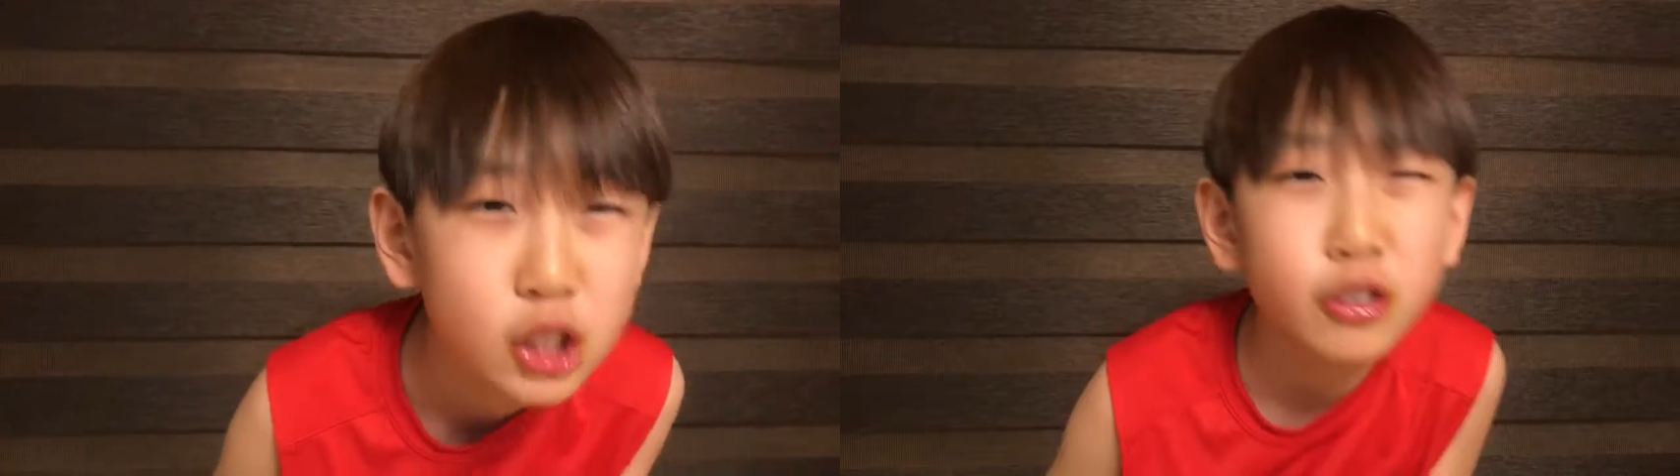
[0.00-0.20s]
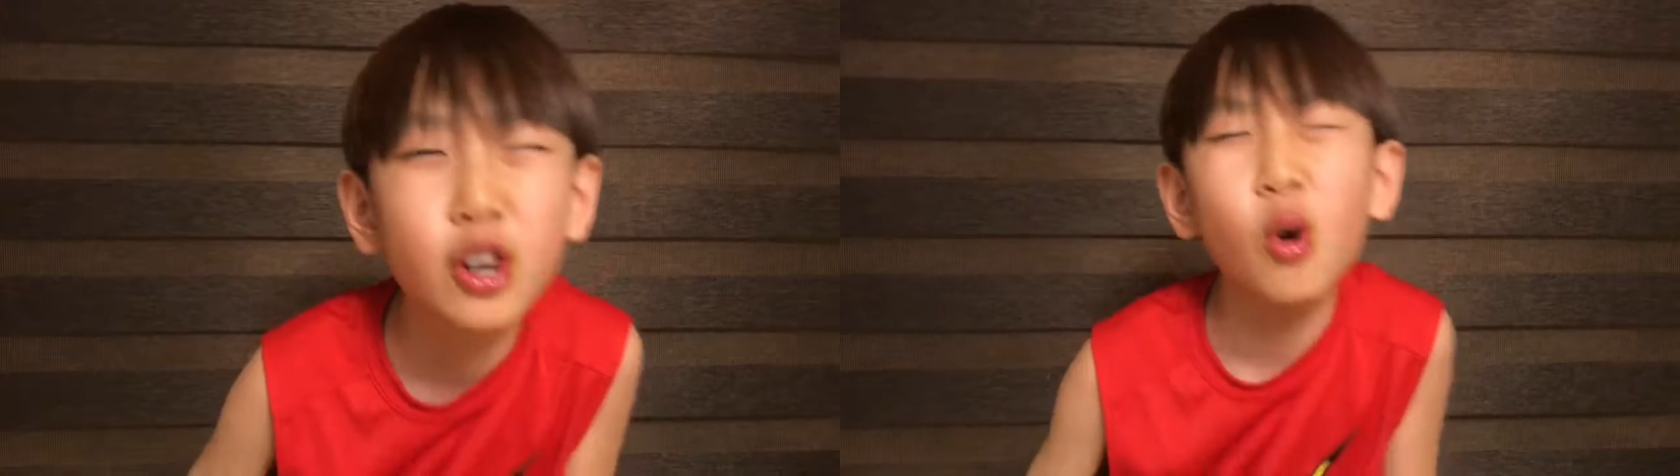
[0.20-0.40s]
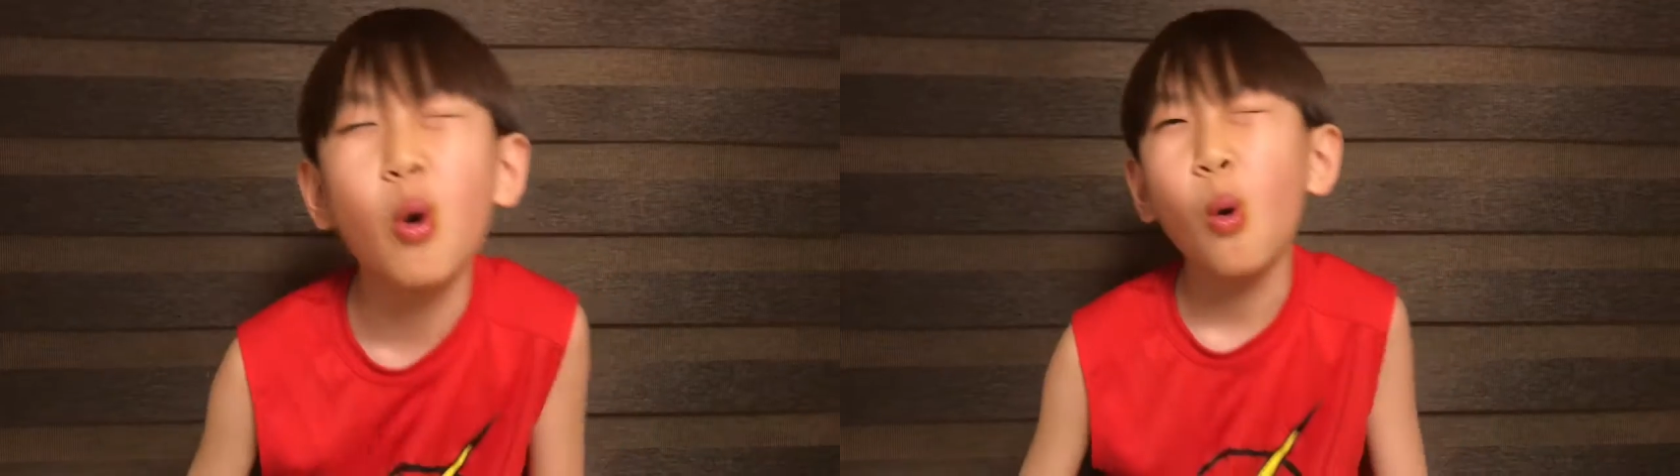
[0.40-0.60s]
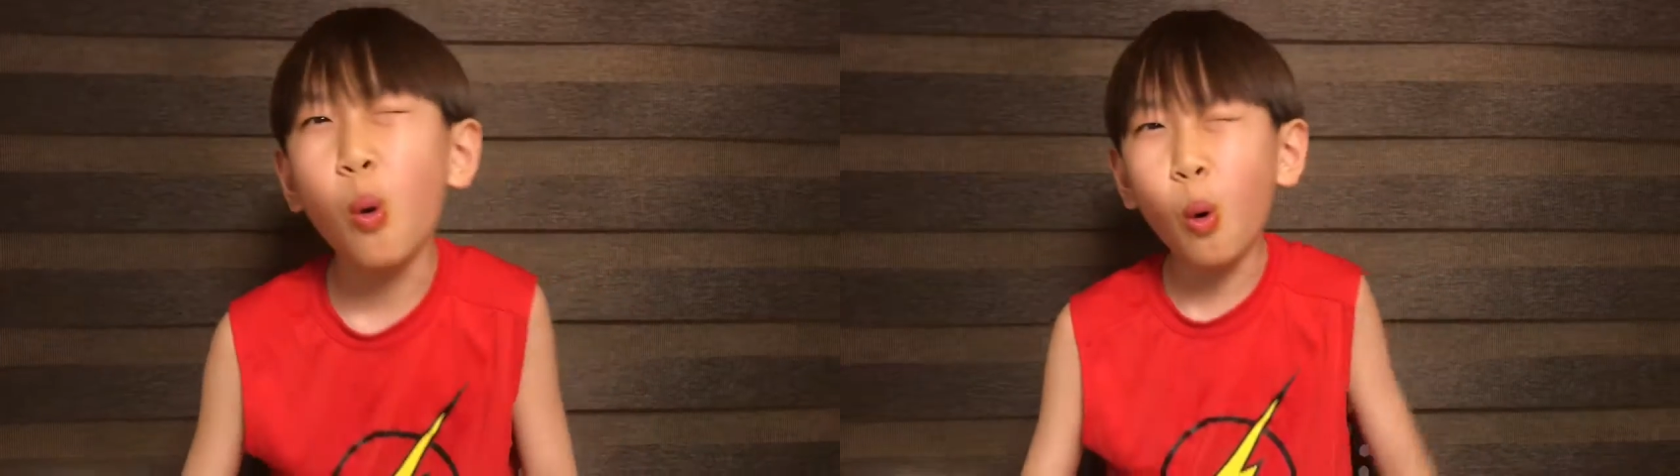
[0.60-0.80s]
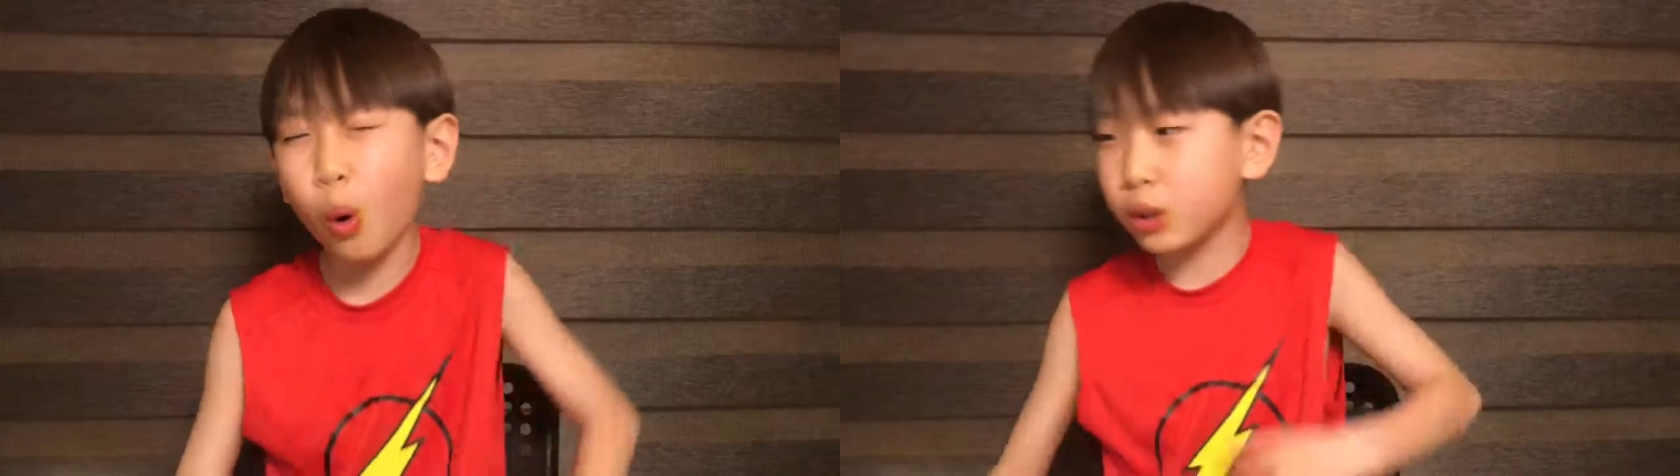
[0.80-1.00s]
this video.
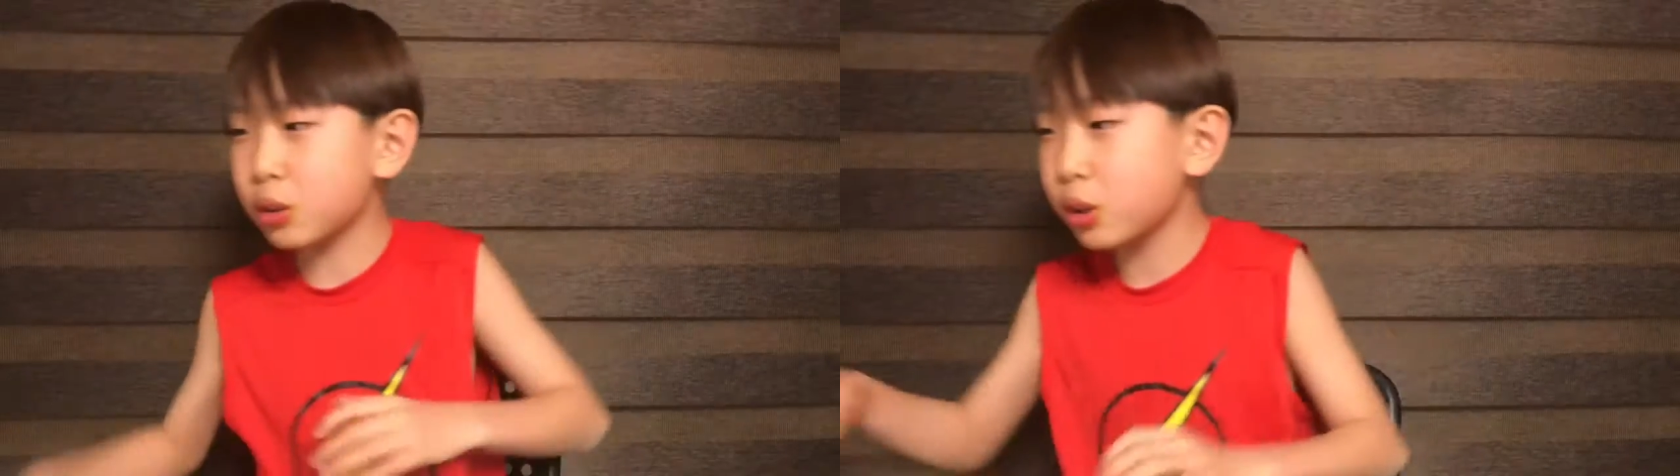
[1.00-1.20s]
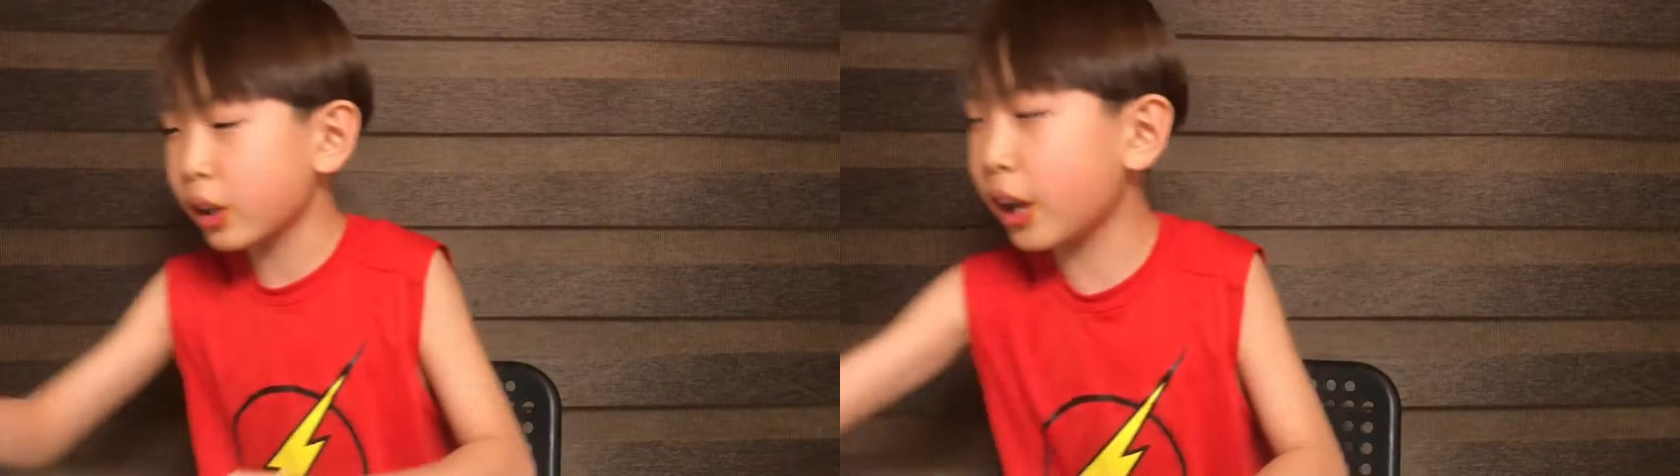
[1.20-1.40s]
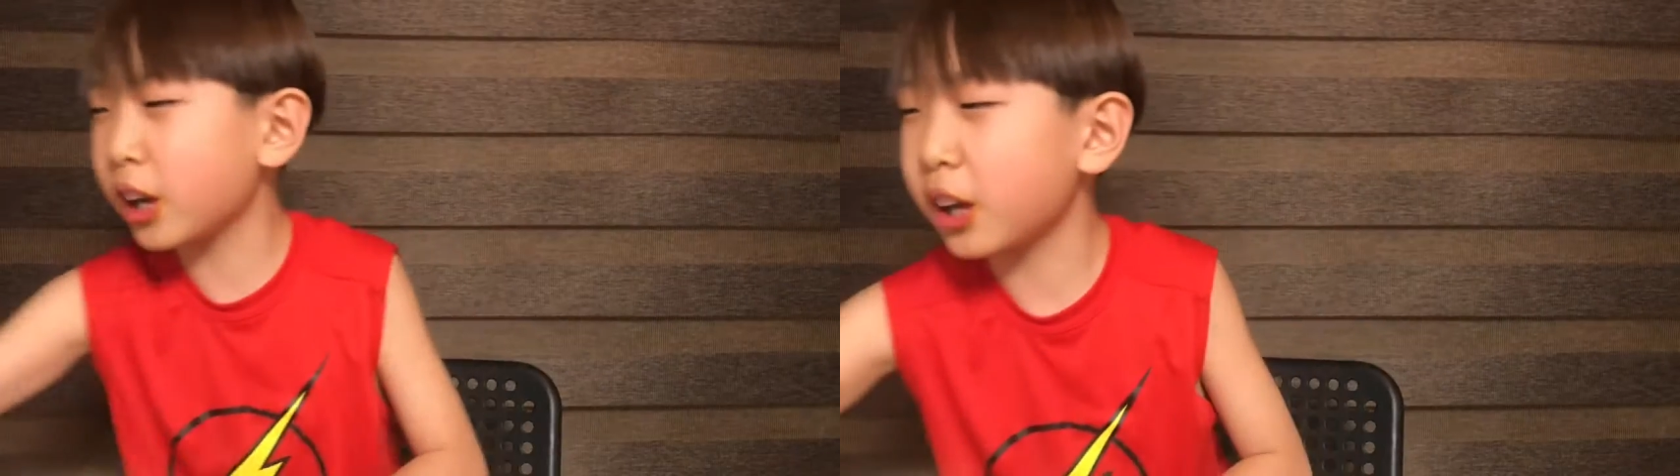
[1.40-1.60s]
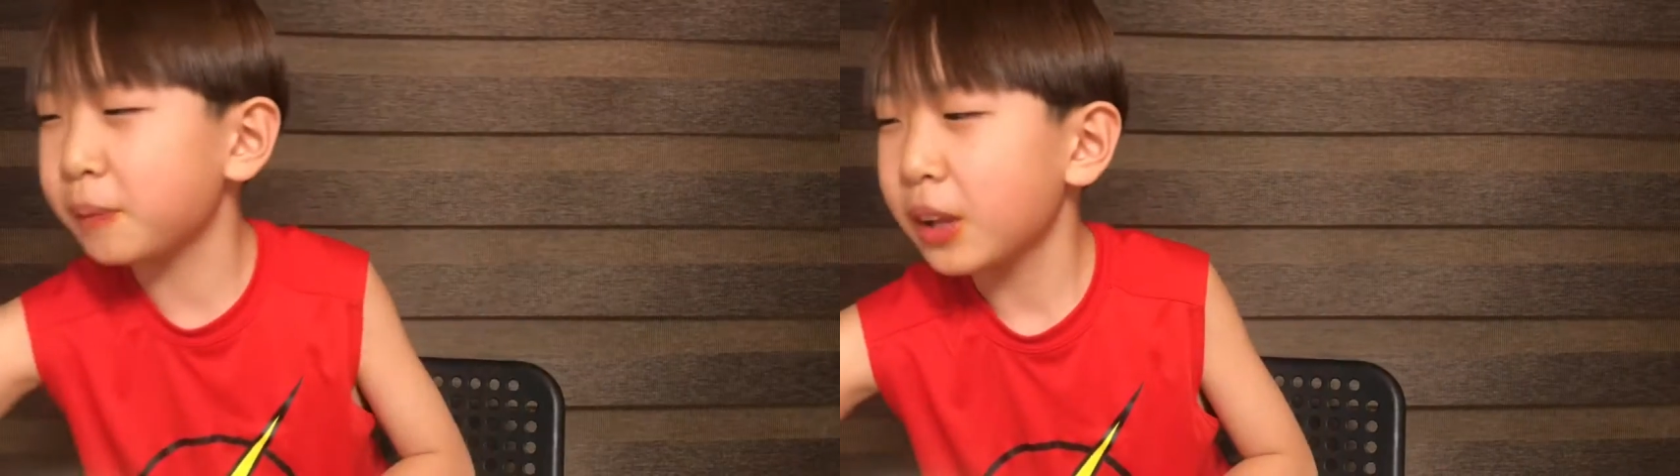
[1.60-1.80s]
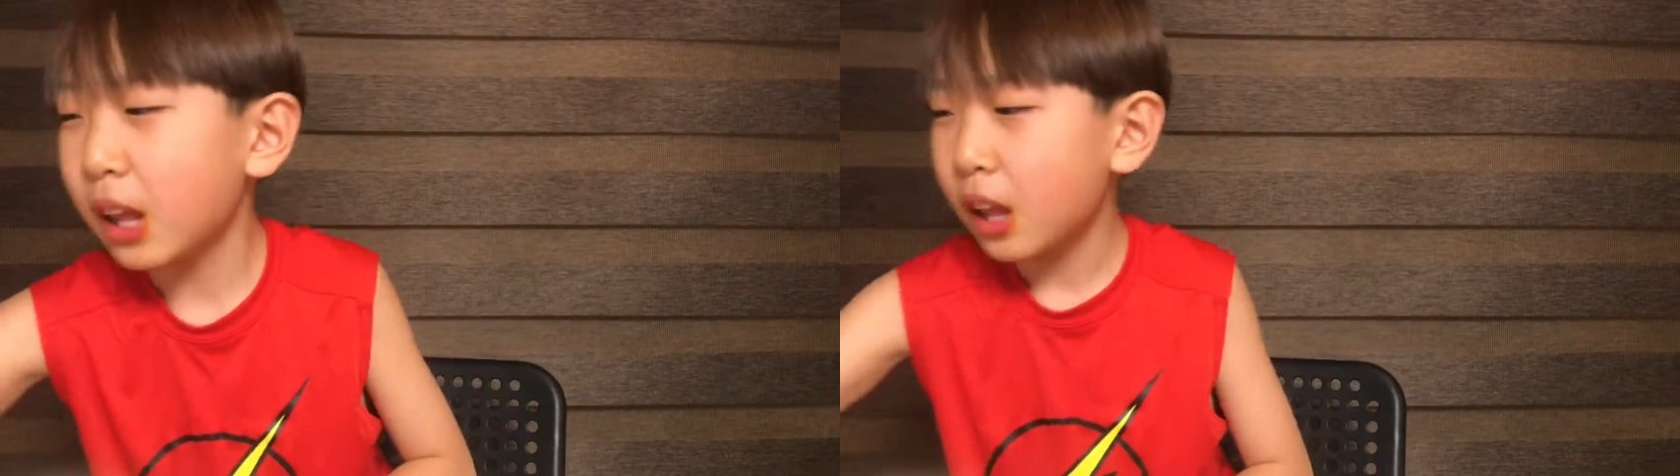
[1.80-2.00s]
Ooh, it's hitting it.